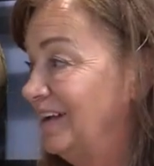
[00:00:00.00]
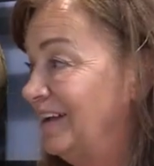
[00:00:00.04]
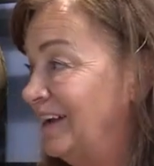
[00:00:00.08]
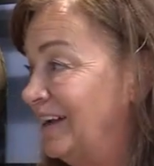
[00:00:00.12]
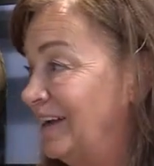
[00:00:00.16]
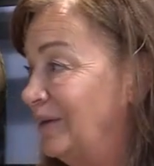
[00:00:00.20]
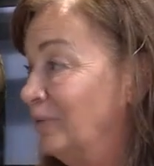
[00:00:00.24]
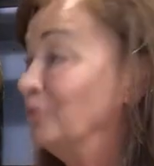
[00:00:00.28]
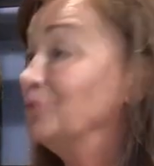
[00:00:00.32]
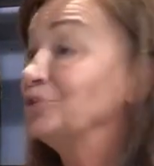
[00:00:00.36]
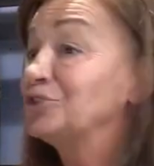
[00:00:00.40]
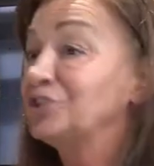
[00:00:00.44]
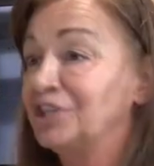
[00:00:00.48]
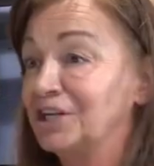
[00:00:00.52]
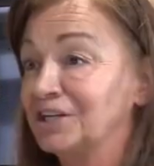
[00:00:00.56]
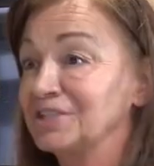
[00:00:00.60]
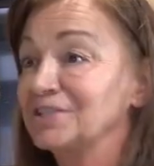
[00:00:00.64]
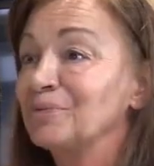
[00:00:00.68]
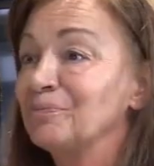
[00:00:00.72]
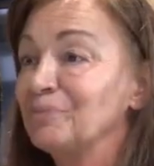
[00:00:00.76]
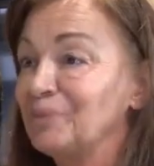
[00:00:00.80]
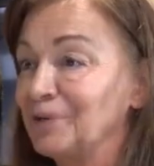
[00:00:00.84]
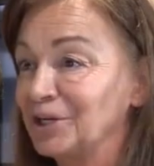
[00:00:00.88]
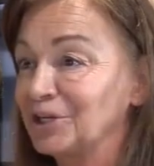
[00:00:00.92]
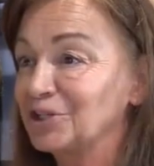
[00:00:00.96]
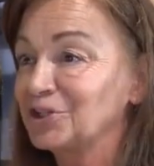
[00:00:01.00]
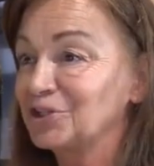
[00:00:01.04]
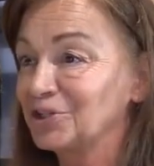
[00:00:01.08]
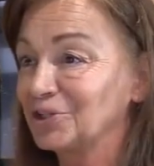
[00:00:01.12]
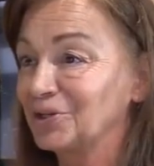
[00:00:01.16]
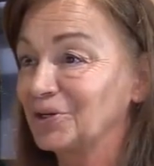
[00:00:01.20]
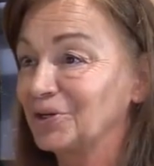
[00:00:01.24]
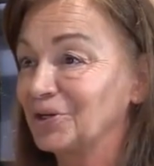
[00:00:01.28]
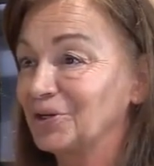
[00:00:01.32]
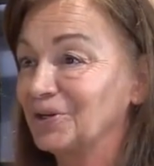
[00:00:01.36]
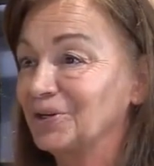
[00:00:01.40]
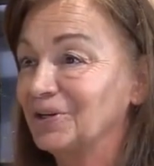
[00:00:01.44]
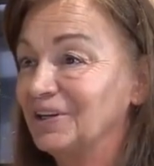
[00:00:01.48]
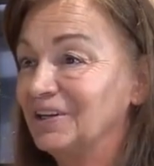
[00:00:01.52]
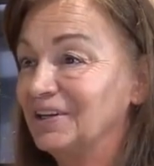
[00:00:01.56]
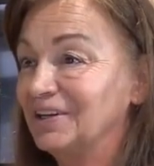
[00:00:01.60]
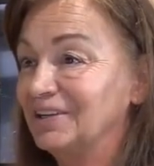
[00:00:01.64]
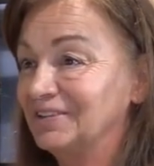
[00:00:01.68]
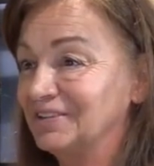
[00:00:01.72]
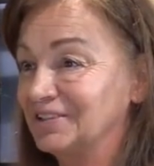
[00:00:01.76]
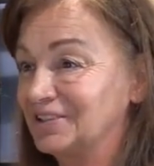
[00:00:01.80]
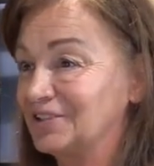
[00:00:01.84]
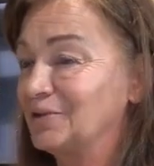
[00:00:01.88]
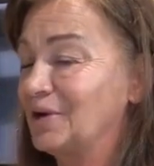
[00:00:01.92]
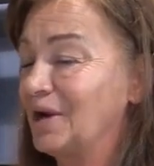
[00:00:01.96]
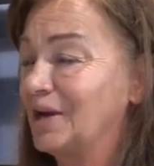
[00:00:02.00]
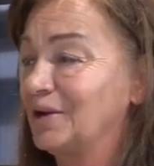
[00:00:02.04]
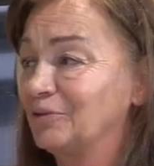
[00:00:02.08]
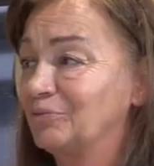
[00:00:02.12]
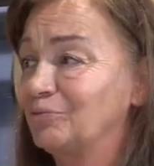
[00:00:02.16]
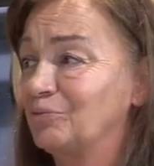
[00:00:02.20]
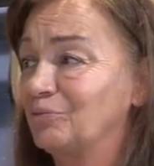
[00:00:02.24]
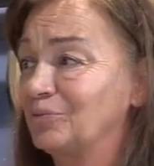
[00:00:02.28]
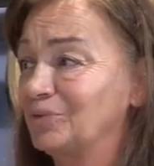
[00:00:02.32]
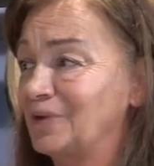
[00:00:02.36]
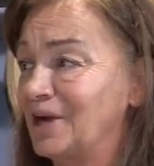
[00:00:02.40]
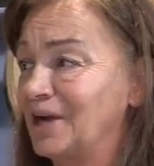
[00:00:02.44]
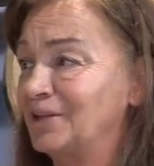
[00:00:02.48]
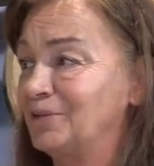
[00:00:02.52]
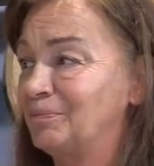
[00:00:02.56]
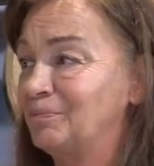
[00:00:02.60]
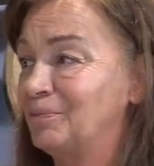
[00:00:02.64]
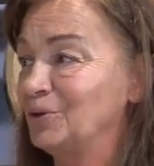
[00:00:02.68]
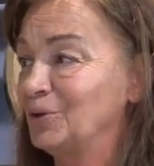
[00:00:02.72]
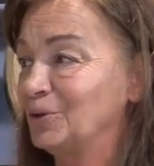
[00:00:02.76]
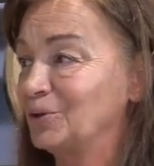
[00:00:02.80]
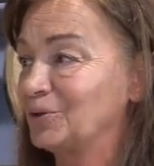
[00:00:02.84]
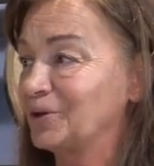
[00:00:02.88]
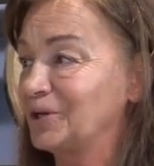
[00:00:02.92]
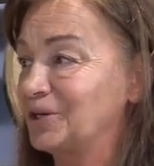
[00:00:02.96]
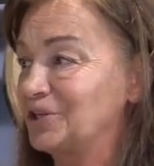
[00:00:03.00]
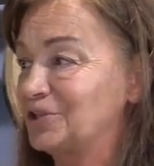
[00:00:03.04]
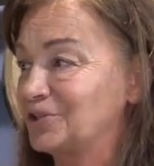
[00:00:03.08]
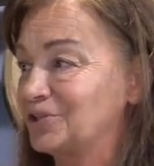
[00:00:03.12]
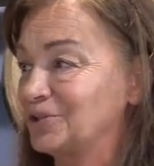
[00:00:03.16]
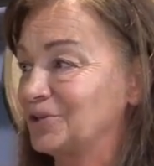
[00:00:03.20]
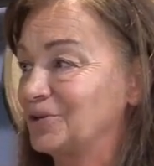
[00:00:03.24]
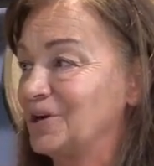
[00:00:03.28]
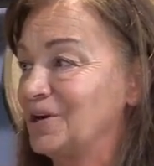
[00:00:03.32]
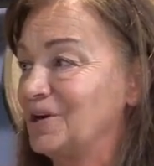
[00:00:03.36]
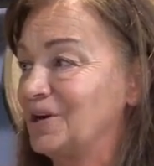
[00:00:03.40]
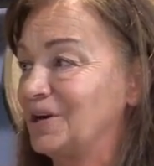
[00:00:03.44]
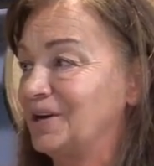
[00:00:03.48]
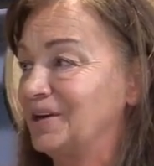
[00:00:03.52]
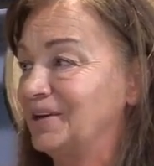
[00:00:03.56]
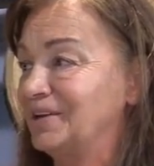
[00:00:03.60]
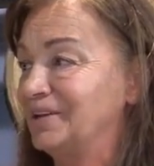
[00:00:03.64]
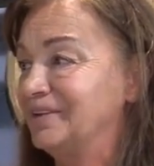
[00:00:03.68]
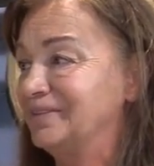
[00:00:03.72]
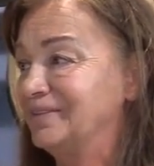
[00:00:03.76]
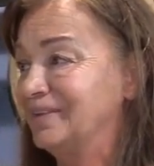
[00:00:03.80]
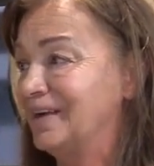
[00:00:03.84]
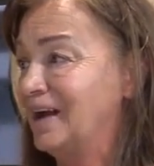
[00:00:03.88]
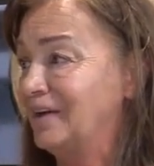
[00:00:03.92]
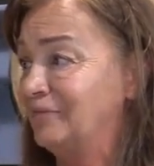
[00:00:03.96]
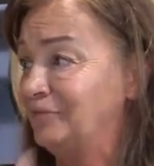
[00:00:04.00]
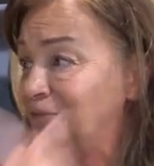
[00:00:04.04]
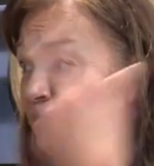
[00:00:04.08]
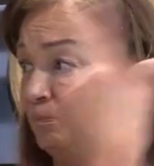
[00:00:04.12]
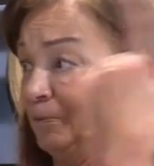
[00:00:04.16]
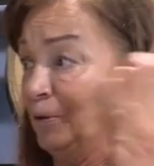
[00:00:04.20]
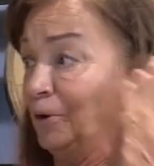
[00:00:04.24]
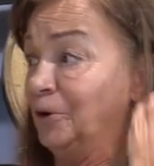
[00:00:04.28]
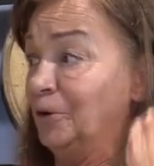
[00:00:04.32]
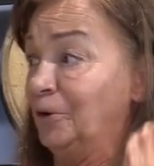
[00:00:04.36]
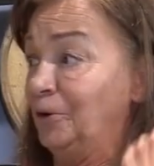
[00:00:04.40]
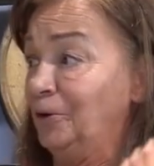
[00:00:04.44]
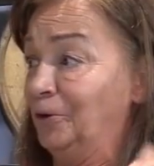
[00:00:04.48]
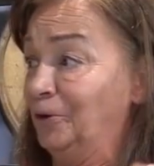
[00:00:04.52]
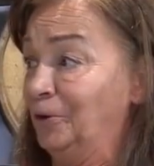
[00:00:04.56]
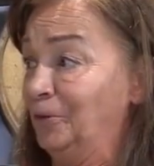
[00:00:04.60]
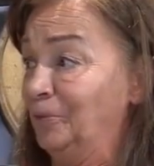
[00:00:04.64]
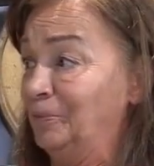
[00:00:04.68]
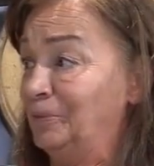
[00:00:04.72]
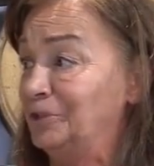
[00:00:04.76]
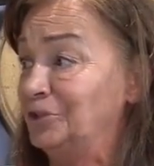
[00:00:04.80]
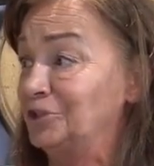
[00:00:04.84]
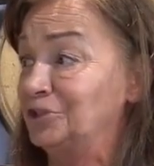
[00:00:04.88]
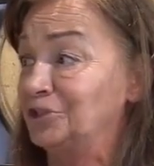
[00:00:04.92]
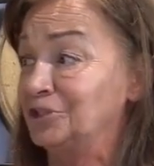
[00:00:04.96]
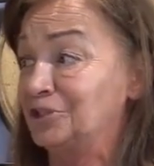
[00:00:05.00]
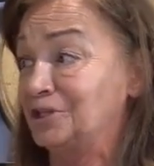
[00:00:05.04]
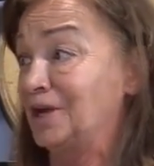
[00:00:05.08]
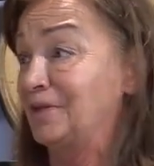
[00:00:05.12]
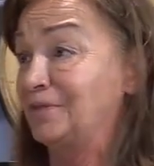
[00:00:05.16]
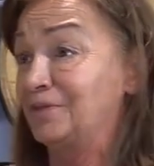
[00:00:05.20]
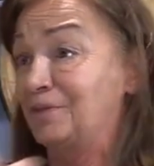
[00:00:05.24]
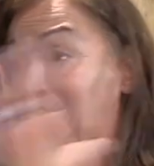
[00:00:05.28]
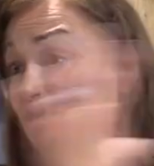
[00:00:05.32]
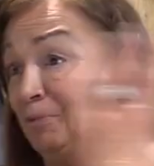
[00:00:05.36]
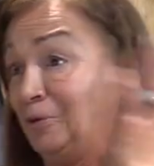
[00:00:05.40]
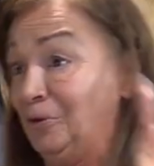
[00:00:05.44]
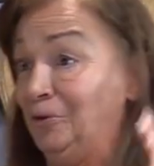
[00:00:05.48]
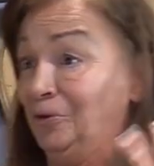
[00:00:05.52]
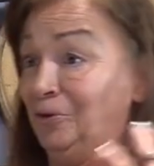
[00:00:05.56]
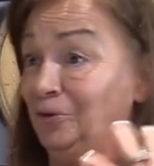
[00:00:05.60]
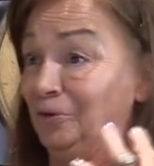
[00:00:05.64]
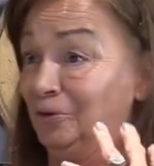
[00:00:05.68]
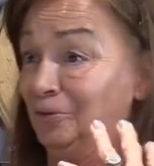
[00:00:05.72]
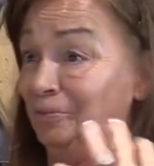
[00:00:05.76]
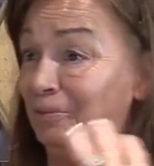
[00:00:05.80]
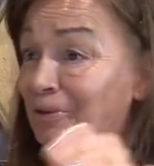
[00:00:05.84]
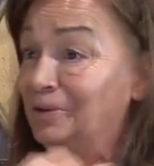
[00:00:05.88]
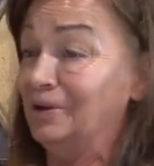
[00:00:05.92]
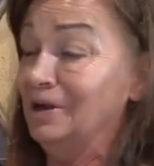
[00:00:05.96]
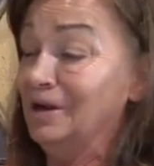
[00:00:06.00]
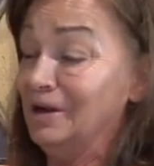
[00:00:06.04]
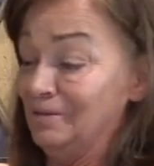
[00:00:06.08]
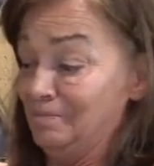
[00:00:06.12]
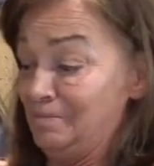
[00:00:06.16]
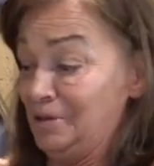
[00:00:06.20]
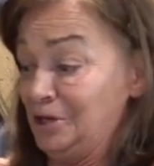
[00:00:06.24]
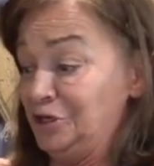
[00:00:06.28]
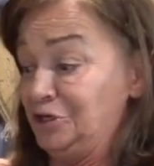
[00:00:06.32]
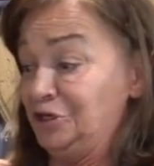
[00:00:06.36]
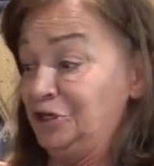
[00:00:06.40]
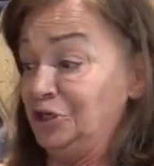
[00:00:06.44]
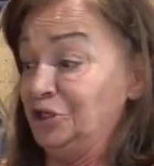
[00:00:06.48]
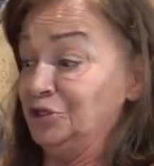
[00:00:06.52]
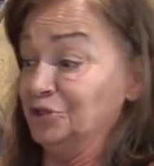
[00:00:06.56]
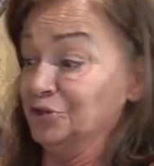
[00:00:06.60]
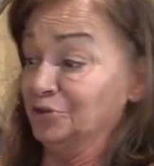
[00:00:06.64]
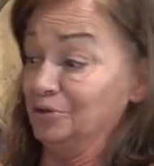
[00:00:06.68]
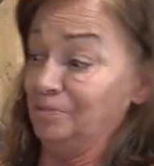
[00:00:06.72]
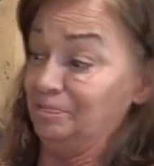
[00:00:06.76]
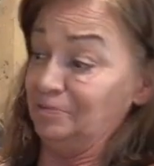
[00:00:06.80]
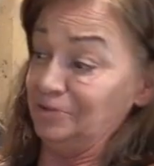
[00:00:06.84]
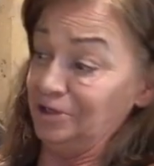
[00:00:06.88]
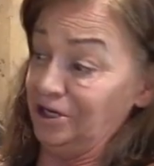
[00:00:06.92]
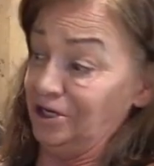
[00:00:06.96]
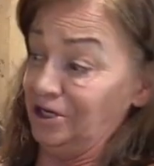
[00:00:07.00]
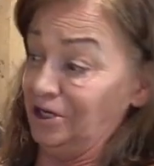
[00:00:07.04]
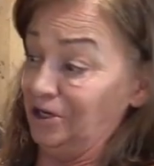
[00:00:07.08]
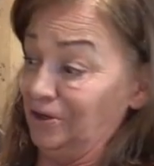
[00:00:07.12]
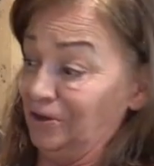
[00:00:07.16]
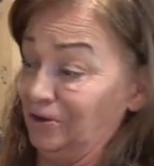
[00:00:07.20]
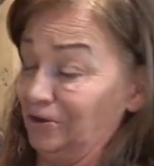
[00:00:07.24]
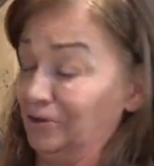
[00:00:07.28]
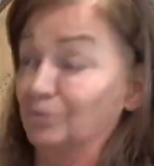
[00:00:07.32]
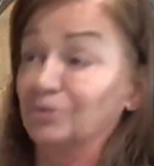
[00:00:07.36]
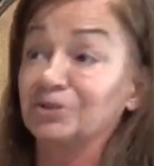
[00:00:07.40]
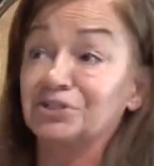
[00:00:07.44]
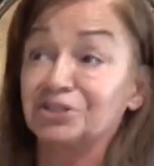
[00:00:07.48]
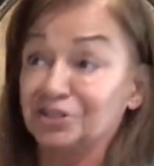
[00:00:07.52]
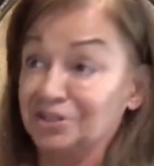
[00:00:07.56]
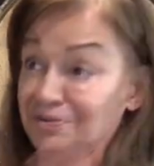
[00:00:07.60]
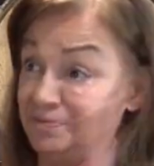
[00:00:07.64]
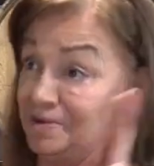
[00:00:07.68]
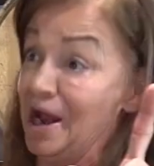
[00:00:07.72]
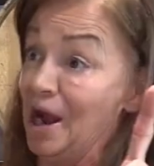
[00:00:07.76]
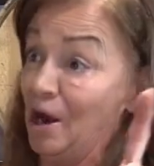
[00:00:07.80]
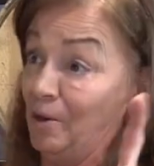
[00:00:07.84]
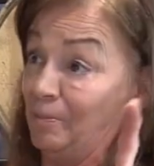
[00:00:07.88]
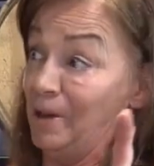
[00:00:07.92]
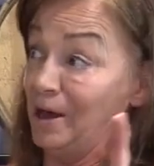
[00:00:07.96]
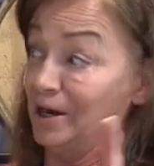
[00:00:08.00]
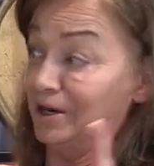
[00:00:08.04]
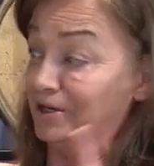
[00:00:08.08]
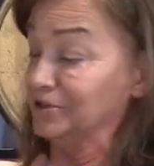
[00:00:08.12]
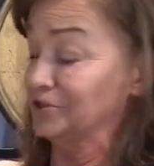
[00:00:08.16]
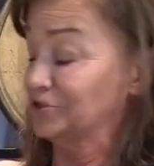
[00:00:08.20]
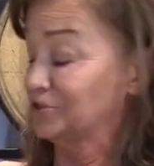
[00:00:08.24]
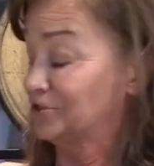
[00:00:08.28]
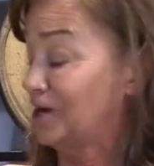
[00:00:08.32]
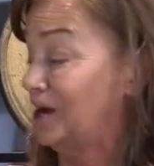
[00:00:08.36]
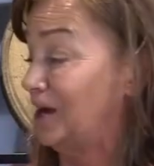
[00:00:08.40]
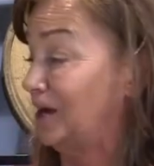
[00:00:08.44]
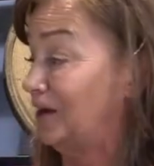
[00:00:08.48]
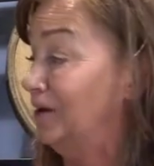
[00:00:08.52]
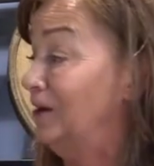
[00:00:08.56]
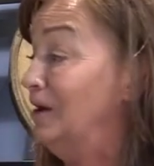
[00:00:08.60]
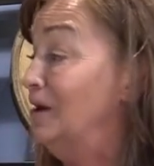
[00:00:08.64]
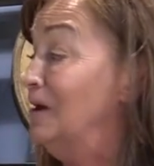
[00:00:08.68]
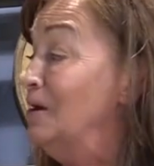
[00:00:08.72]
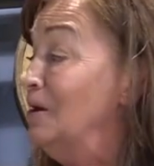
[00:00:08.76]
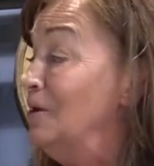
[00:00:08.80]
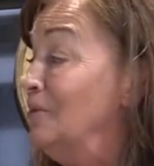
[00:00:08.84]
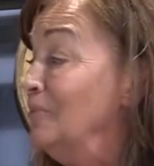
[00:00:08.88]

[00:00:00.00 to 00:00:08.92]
And she has a picture. This is why I had the Polaroid shirt on and have the perm. And she's got the perm. My jeans are up to here, which is now back in style.